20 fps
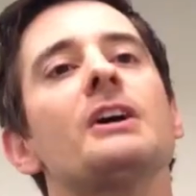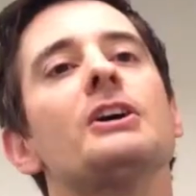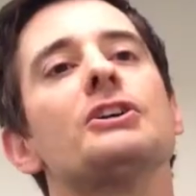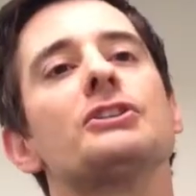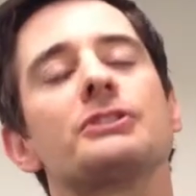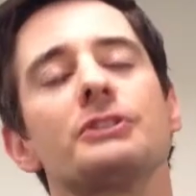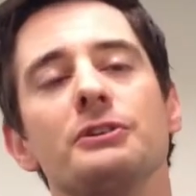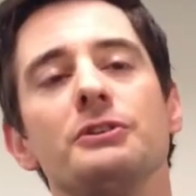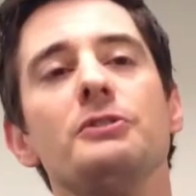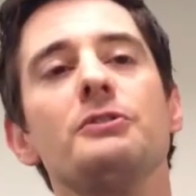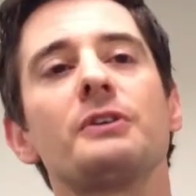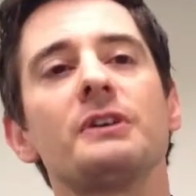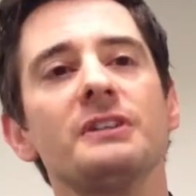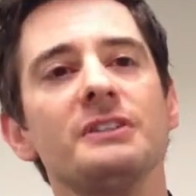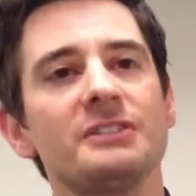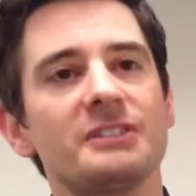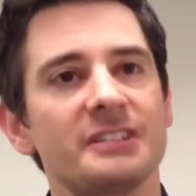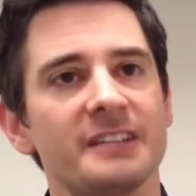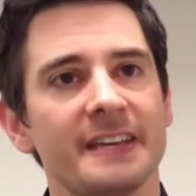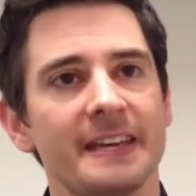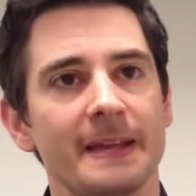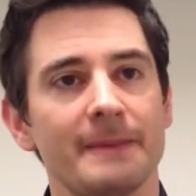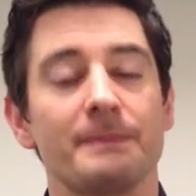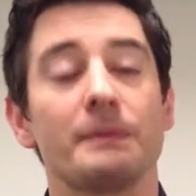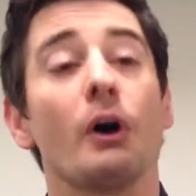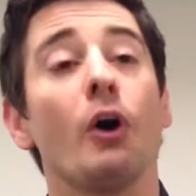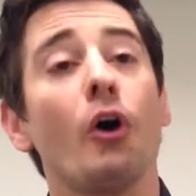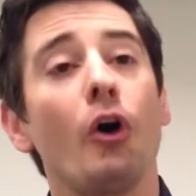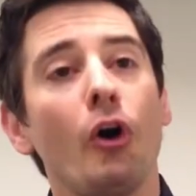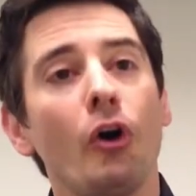So, you can see
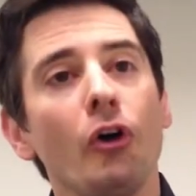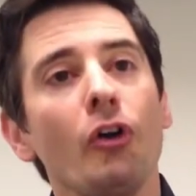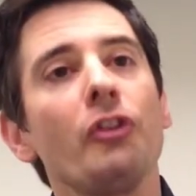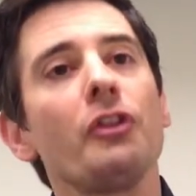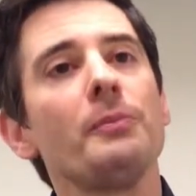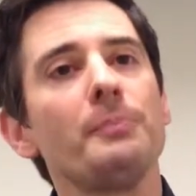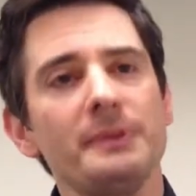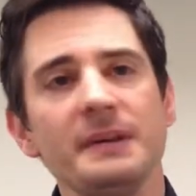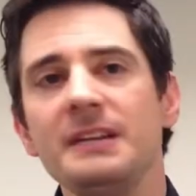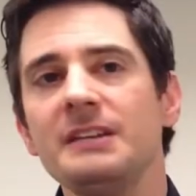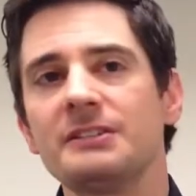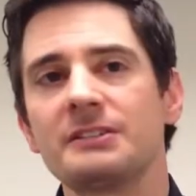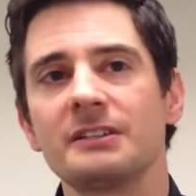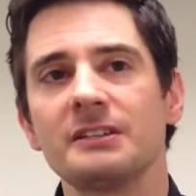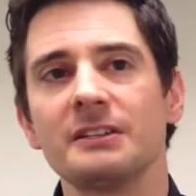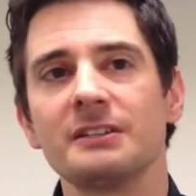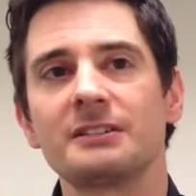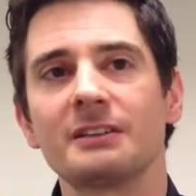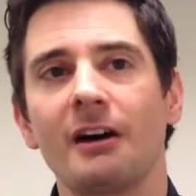all the pieces